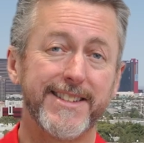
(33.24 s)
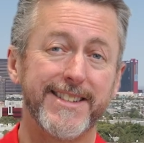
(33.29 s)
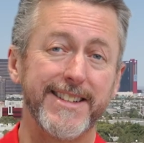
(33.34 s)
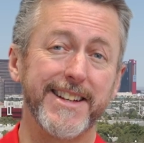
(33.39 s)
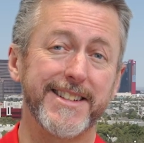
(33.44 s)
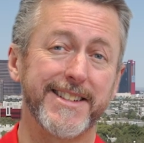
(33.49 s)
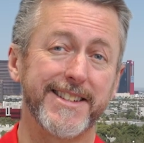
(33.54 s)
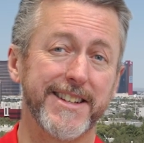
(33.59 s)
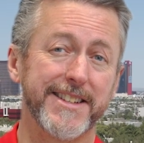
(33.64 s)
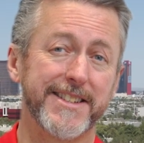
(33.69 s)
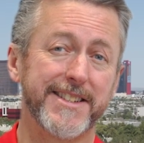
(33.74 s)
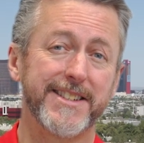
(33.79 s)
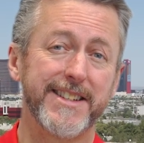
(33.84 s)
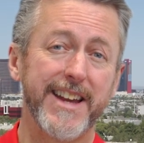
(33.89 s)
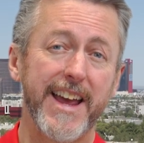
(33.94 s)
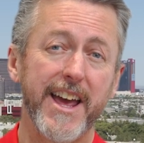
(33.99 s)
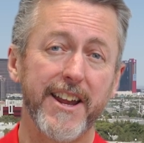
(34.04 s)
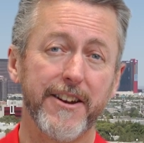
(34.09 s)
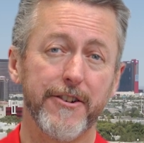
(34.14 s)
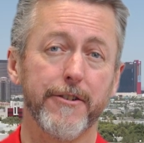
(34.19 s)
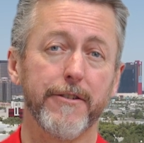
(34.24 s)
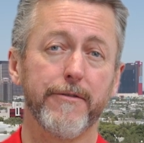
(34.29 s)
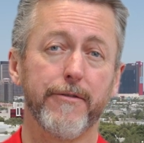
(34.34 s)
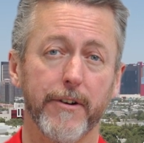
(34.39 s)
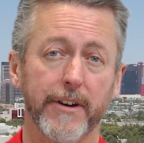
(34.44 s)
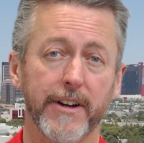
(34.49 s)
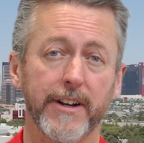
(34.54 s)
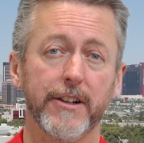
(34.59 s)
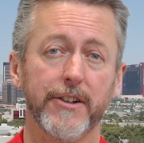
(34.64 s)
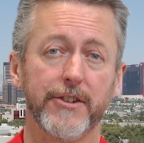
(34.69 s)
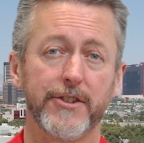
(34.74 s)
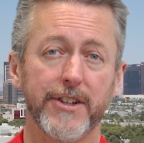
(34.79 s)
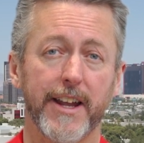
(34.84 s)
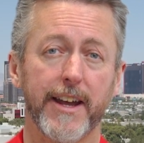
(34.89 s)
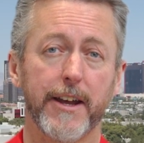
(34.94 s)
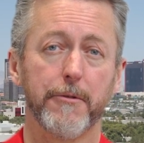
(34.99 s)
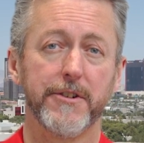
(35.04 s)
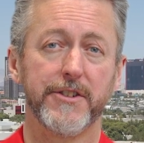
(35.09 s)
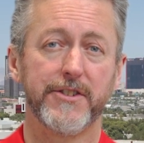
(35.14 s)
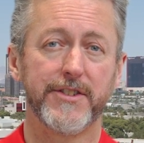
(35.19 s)
sets the standard for English
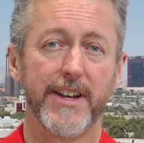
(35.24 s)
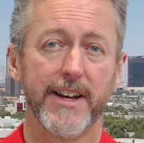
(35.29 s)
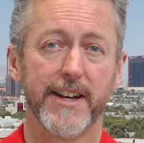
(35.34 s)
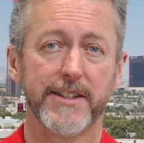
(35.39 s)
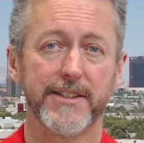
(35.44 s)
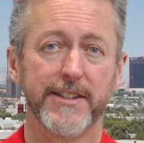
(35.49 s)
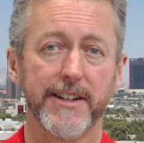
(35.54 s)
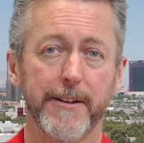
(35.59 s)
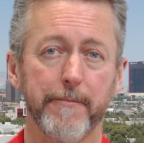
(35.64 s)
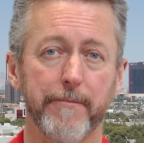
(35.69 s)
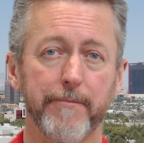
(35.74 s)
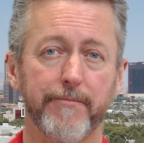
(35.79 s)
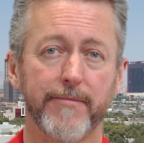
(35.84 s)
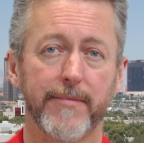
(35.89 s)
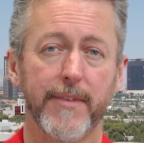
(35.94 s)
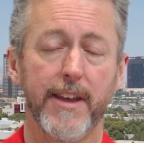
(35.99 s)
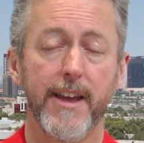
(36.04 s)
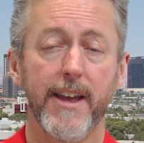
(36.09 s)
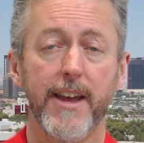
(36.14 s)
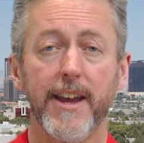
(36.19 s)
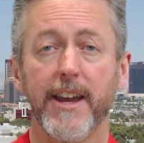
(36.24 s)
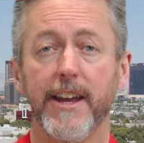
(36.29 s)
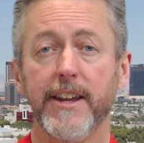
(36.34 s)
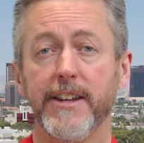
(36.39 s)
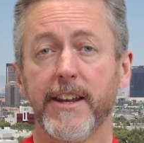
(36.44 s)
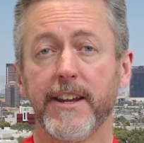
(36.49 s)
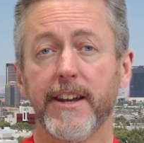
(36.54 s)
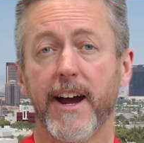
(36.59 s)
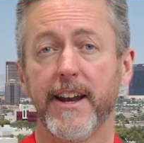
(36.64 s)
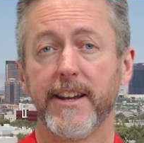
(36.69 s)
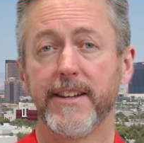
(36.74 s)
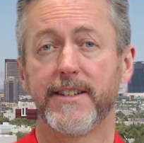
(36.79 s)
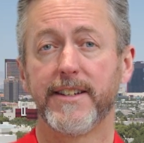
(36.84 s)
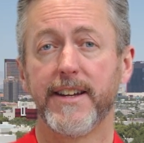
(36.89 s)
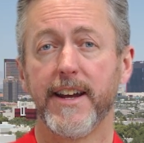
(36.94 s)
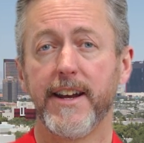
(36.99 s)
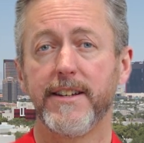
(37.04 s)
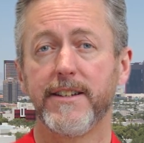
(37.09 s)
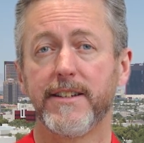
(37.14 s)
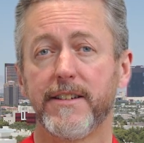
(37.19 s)
language testing. In the United
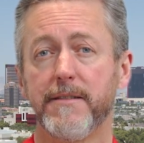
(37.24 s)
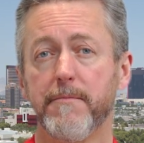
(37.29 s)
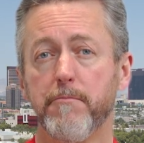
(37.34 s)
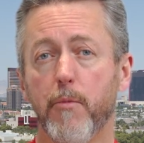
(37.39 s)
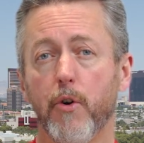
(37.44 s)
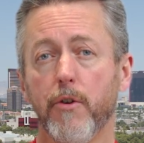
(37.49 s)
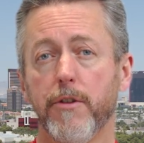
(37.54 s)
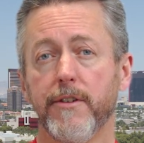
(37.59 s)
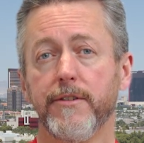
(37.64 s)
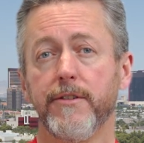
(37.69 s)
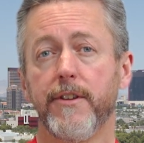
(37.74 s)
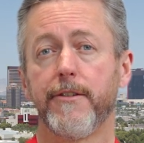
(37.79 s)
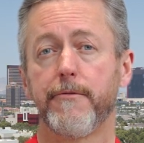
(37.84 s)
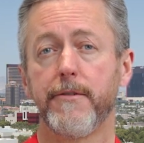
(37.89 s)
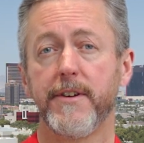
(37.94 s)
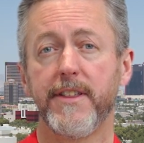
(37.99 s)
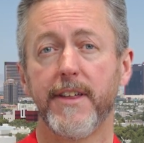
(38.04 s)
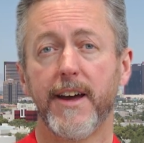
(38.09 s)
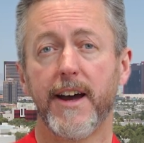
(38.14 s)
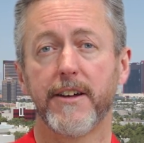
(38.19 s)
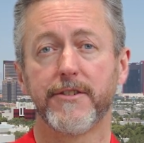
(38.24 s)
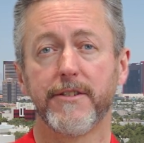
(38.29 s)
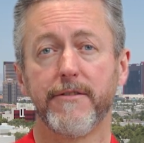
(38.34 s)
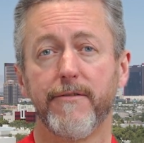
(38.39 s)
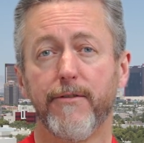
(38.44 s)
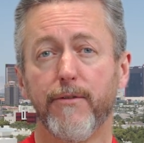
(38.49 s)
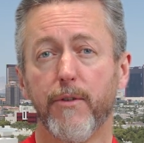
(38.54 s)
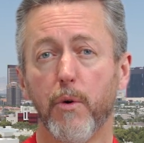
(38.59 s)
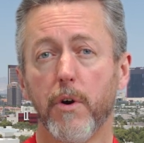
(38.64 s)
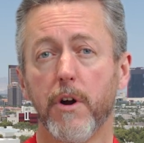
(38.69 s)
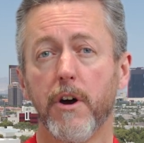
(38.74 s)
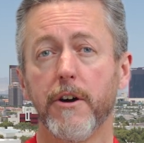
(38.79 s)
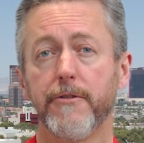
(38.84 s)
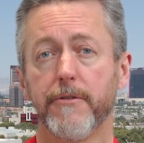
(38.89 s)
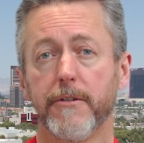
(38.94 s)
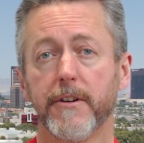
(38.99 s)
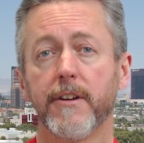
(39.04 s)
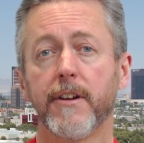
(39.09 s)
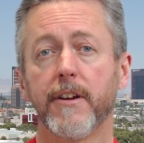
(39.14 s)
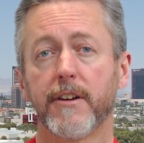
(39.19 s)
States, more than
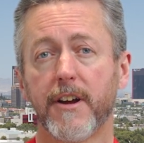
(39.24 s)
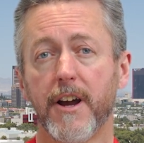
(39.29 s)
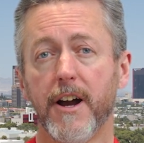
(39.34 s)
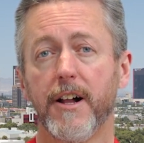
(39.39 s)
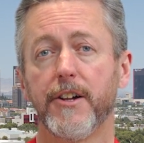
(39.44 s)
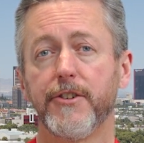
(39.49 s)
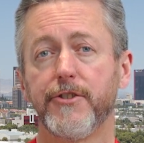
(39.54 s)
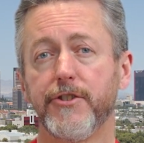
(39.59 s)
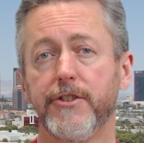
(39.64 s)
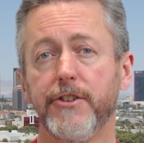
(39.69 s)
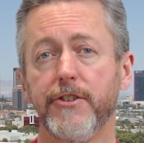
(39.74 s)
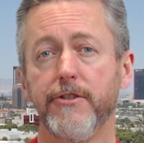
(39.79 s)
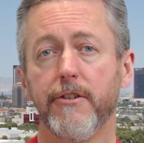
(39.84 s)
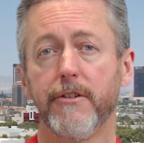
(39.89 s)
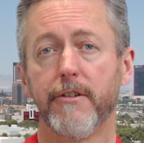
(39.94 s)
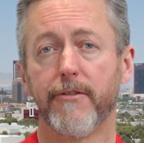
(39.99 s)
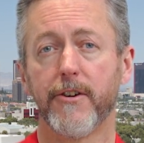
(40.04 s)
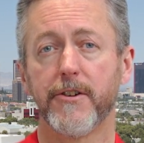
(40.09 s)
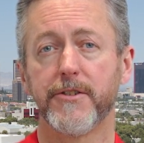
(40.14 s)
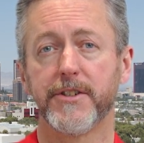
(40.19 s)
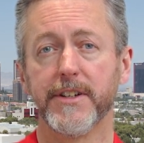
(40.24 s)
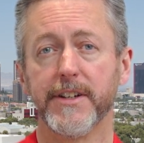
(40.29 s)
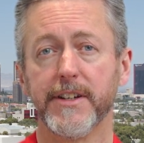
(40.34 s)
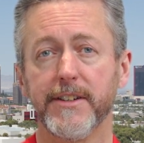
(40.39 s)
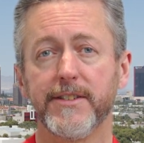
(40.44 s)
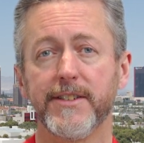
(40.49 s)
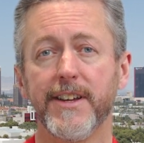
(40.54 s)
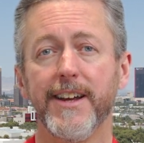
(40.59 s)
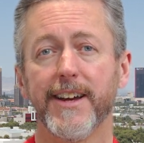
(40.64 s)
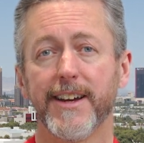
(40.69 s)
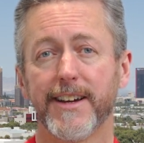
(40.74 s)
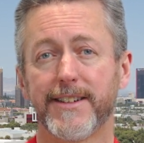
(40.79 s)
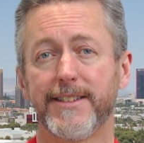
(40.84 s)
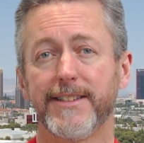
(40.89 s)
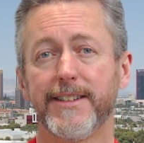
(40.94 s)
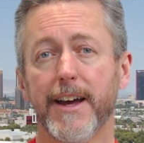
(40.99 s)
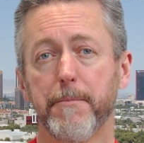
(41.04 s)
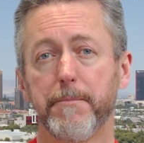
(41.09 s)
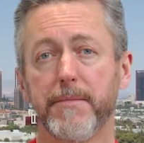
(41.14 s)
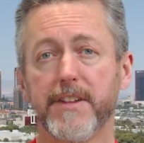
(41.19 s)
3,400 colleges and universities
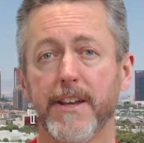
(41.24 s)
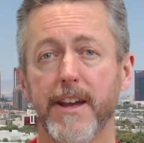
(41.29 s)
accept